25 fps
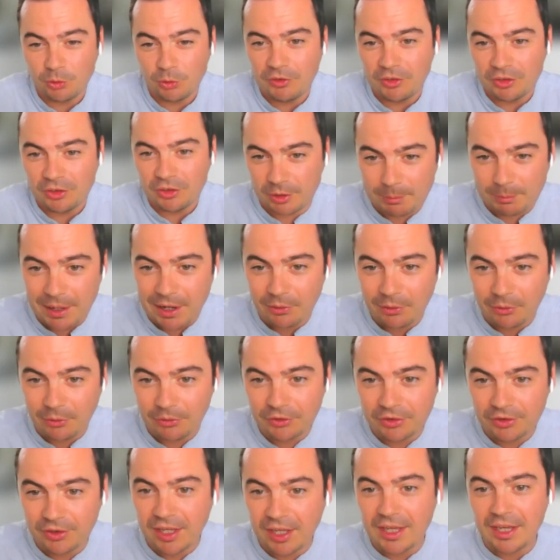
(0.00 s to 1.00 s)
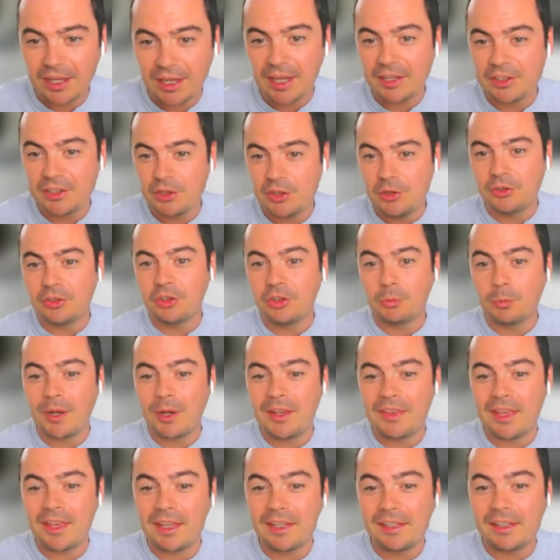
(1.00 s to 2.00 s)
stories about users
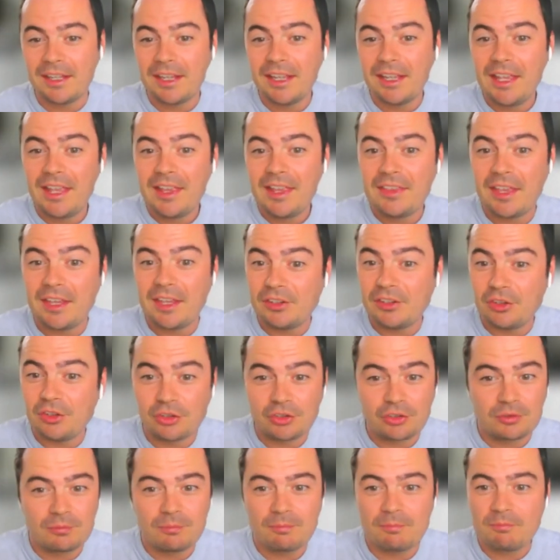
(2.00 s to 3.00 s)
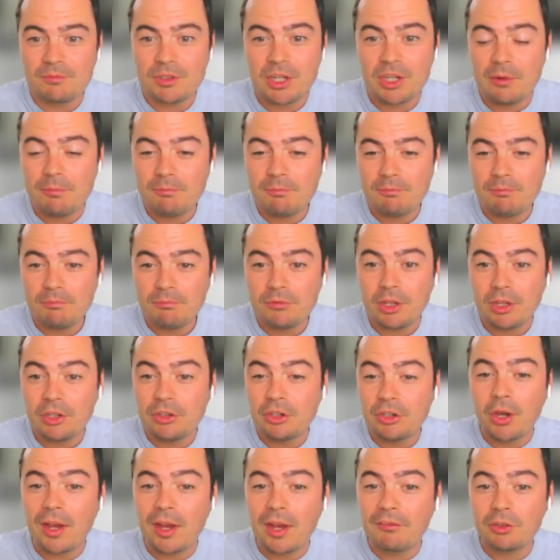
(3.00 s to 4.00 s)
where they just, they
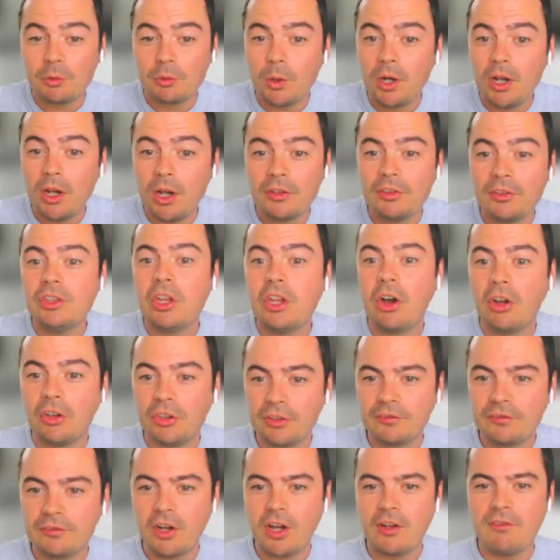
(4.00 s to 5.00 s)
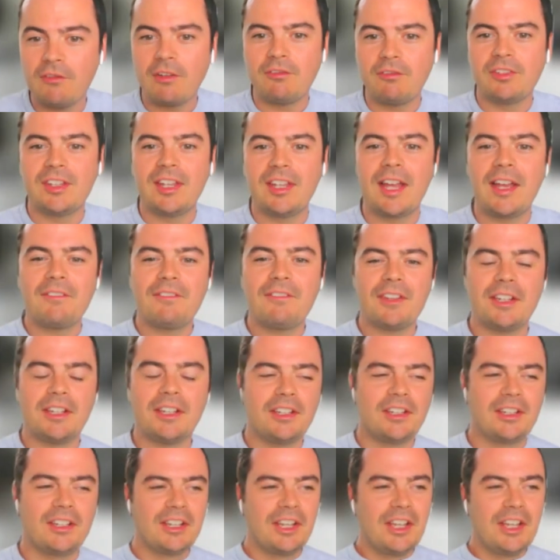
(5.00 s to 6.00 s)
don't have to work 9 to 5 every day. I
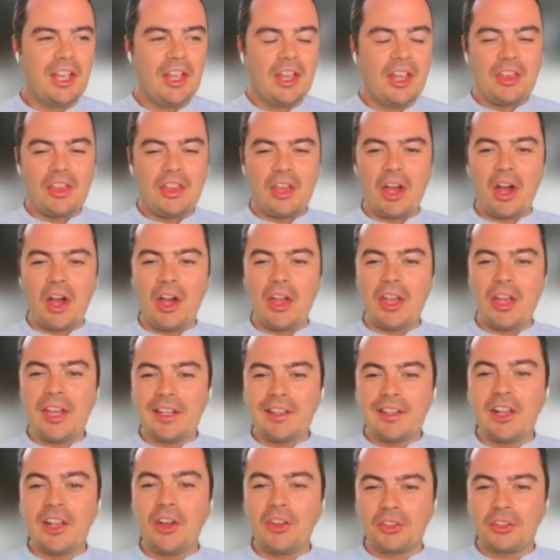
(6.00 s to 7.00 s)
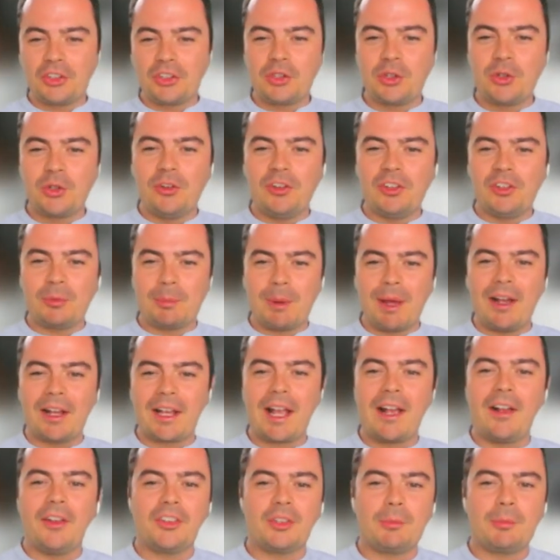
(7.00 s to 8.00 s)
think I hear lots of stories
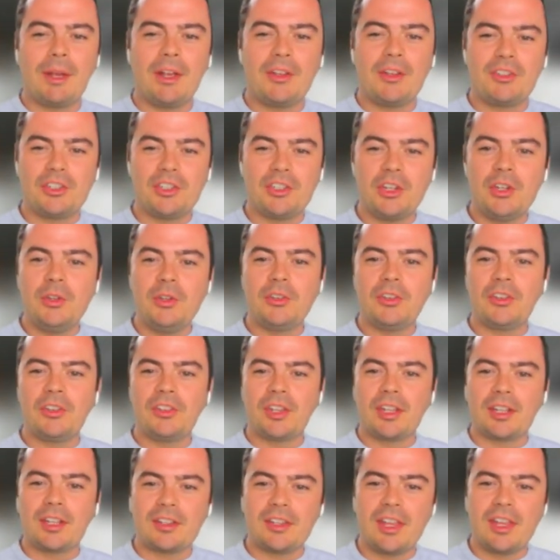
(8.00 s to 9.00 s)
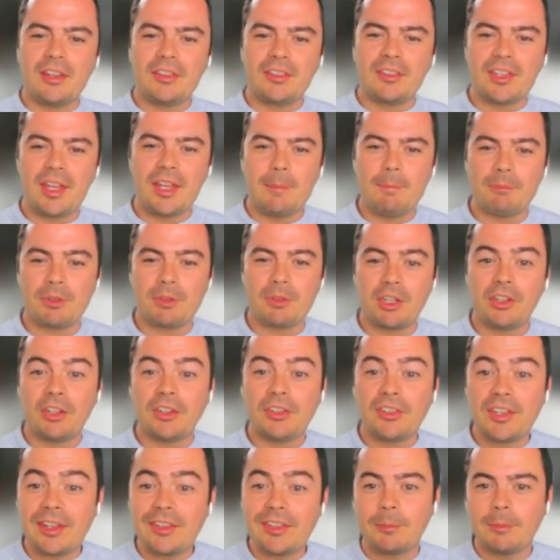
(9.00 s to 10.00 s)
about AccountancyManager users that kind
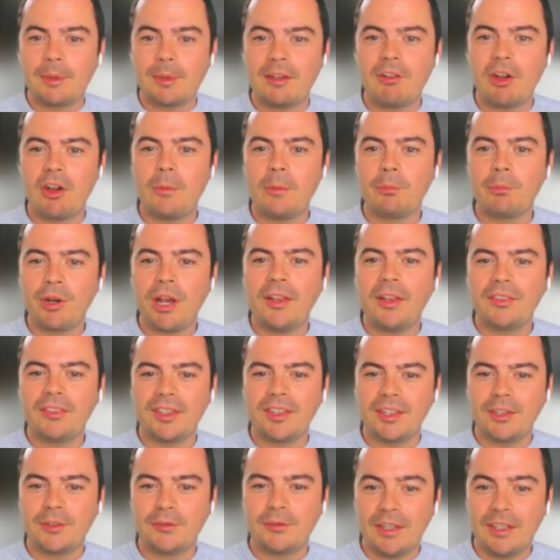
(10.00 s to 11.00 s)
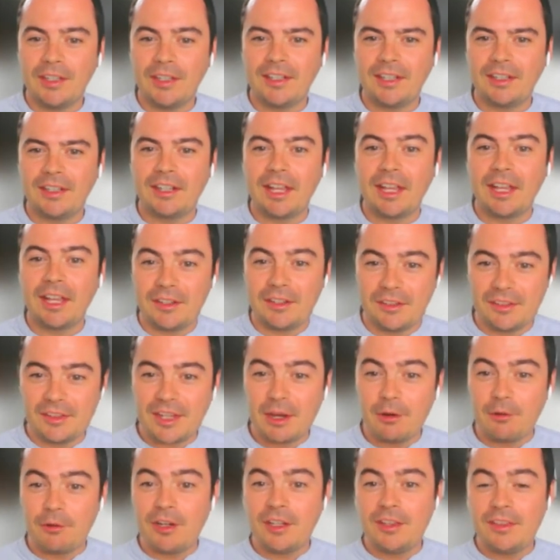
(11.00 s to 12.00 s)
of set up their own practice, thinking they
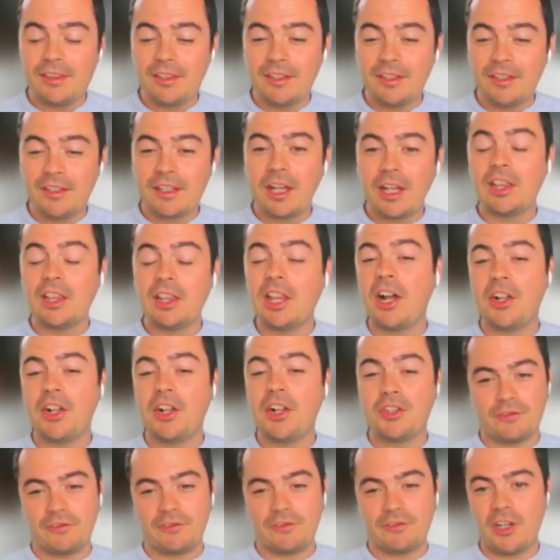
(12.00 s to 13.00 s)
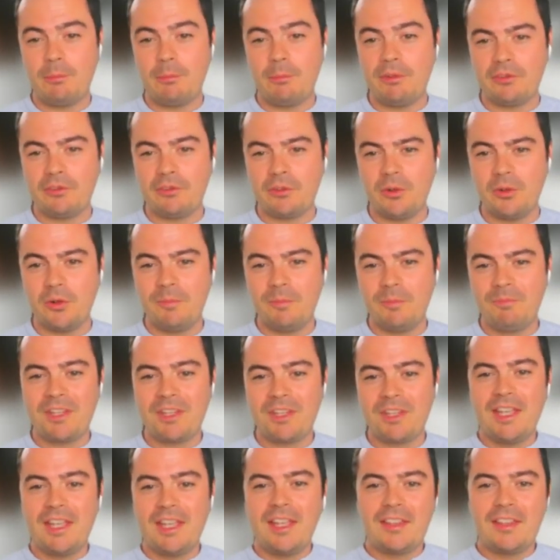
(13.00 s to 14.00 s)
were in a larger firm
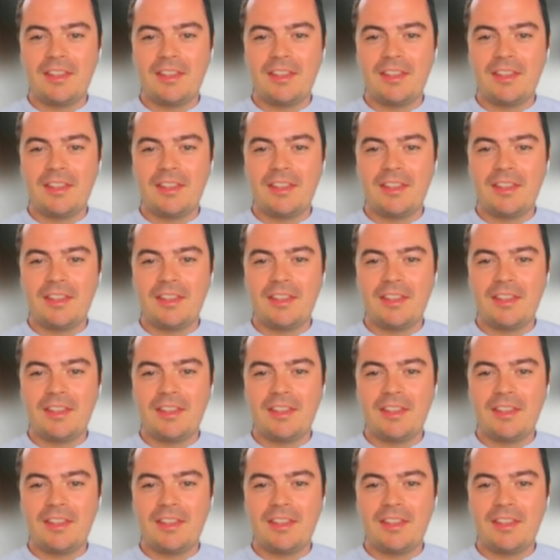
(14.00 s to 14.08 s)
before.